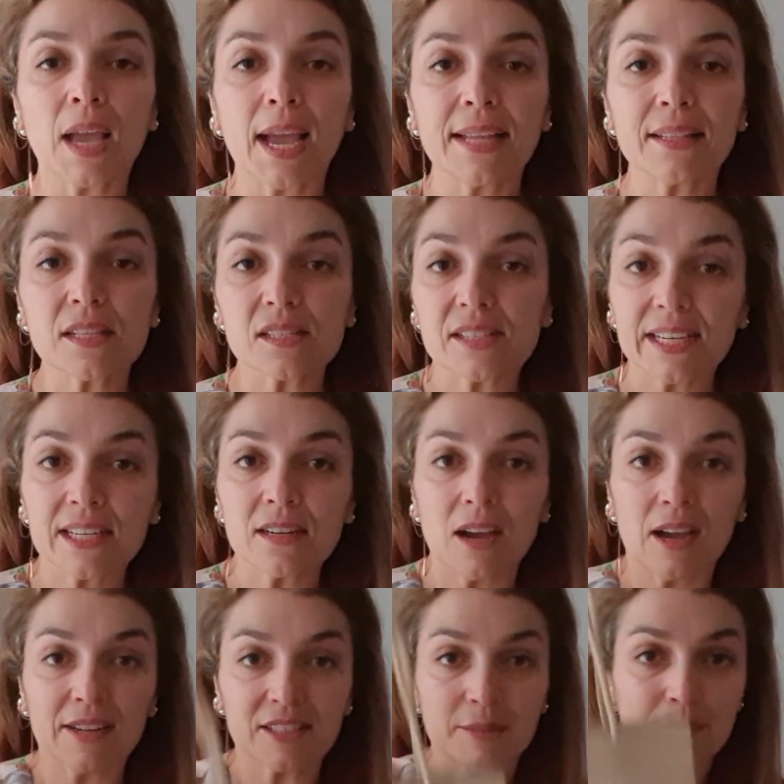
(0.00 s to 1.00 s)
And the second
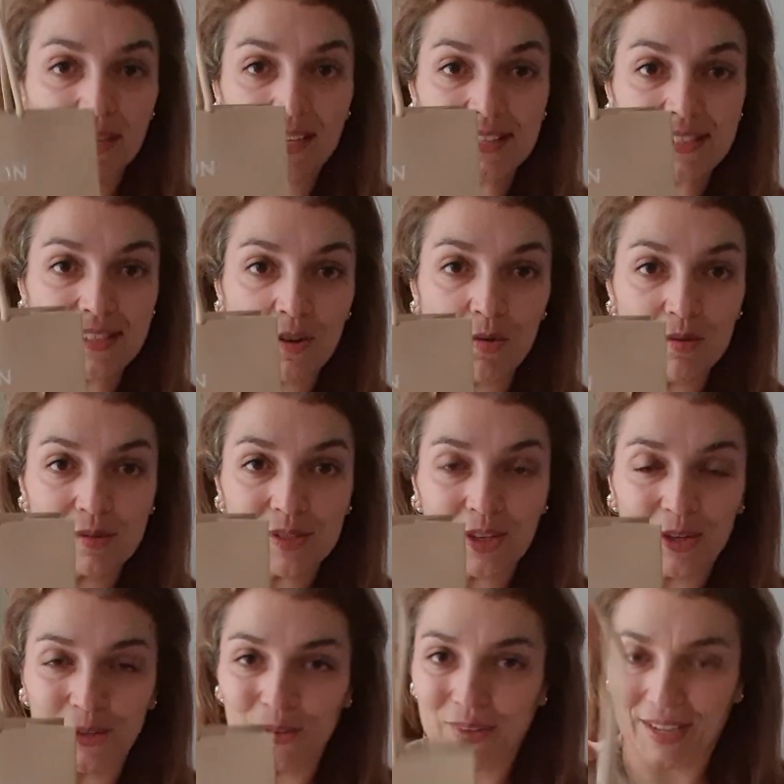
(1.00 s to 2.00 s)
item is
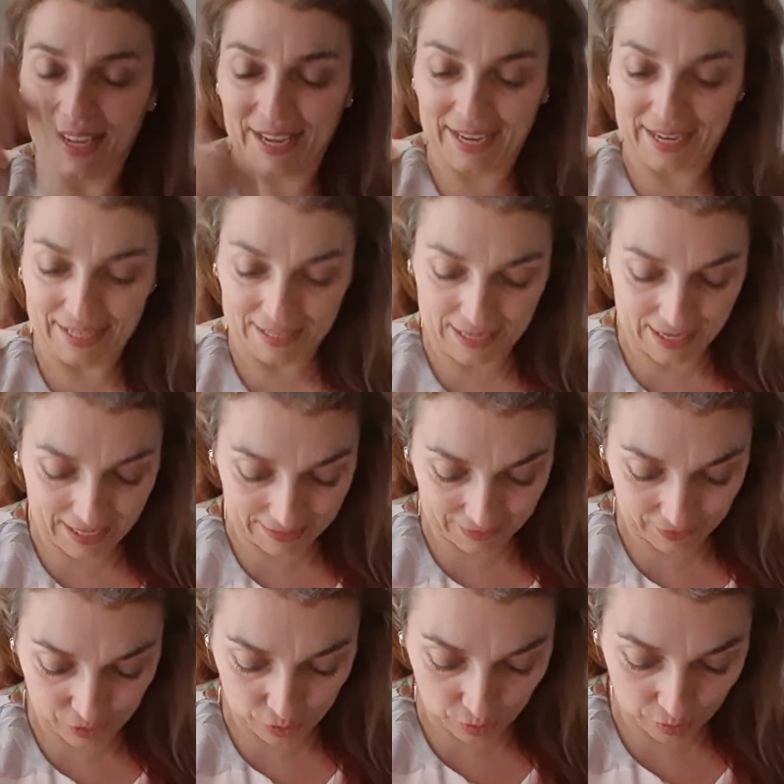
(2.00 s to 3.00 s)
also in a
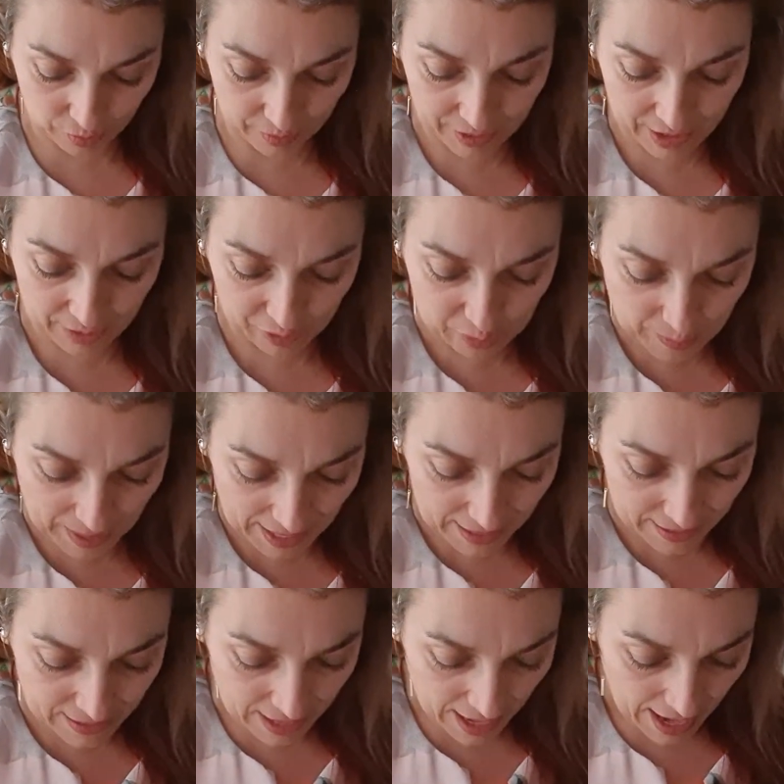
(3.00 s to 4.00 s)
little gift
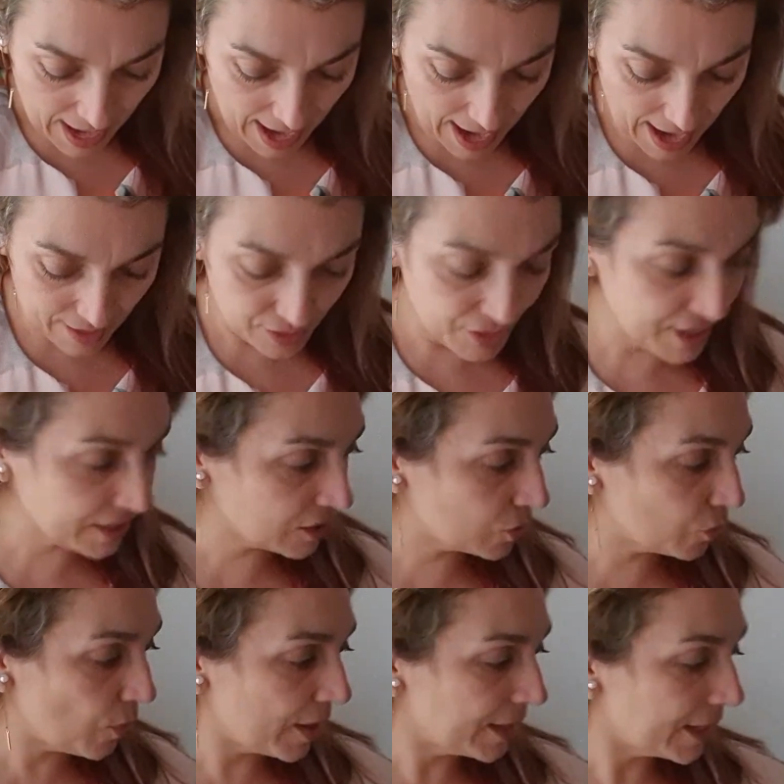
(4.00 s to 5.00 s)
bag. And
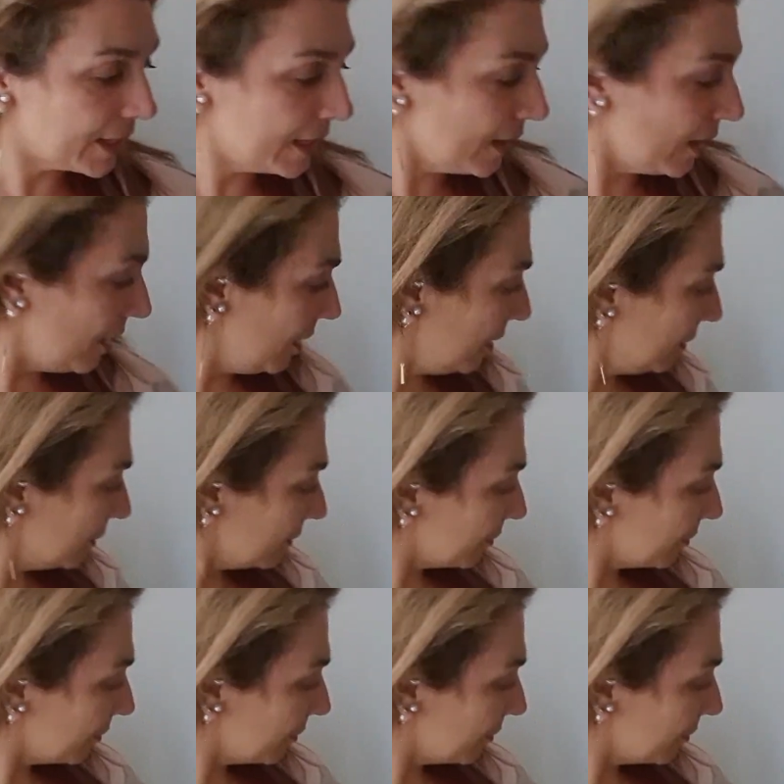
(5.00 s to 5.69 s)
this one here